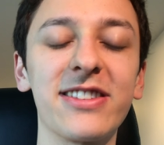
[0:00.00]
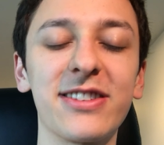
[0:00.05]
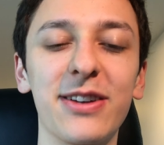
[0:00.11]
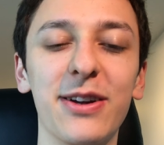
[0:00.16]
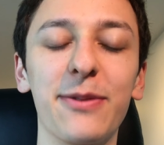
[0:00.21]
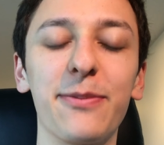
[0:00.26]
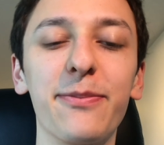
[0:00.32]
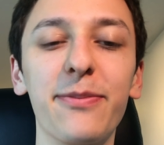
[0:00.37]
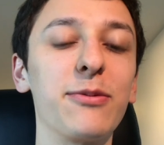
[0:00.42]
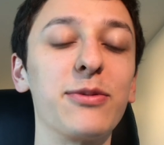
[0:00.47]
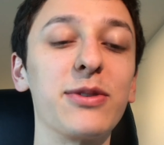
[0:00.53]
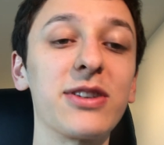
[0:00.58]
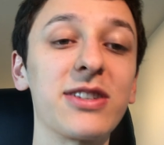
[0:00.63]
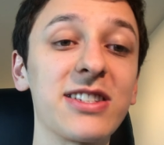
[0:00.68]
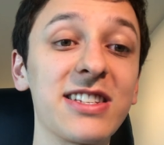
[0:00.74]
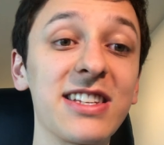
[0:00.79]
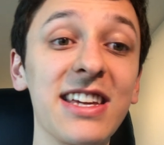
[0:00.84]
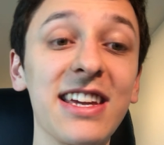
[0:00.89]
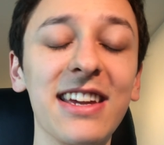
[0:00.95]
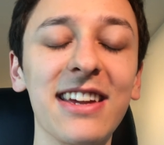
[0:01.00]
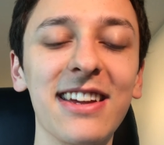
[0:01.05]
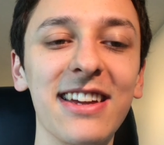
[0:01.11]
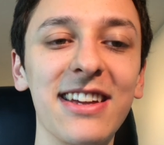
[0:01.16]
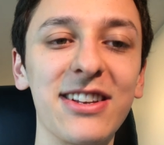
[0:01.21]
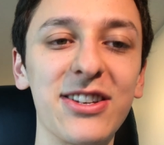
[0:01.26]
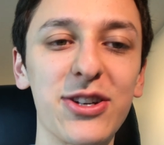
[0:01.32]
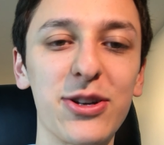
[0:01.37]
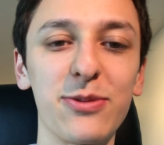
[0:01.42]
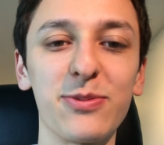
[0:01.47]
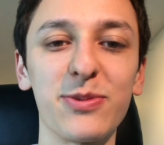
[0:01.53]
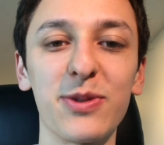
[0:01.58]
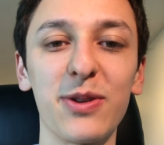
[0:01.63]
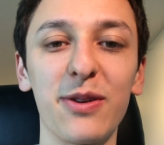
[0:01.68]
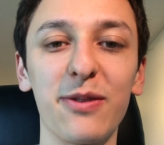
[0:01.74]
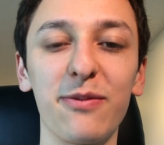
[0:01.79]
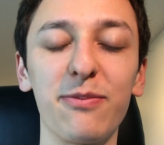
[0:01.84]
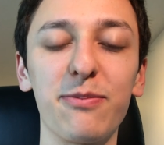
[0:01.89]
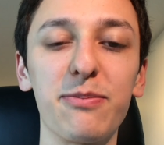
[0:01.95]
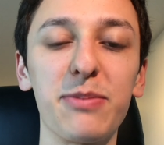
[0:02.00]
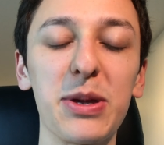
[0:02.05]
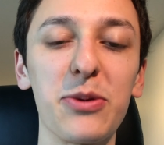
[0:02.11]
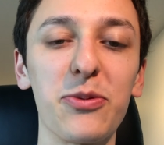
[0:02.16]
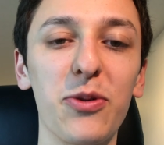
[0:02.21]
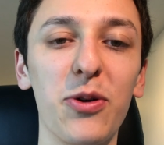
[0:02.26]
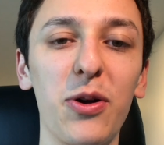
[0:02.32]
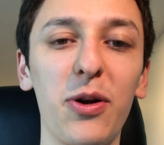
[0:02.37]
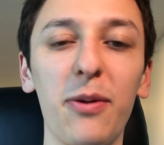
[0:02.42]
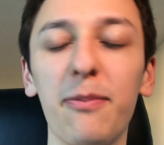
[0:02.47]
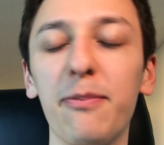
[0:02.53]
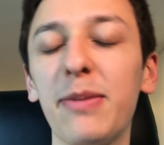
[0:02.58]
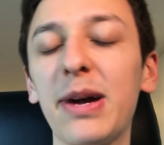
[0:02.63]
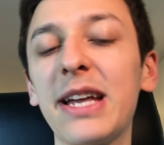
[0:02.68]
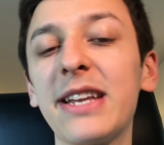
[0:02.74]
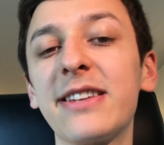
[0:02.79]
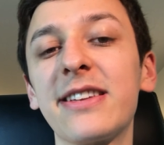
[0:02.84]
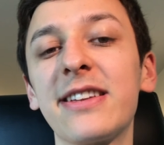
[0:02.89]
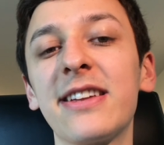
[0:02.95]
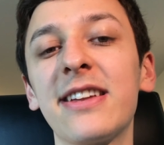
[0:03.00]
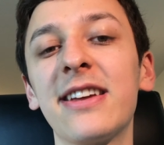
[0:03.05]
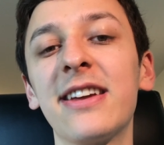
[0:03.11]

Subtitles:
So we'll see in terms of B-roll, but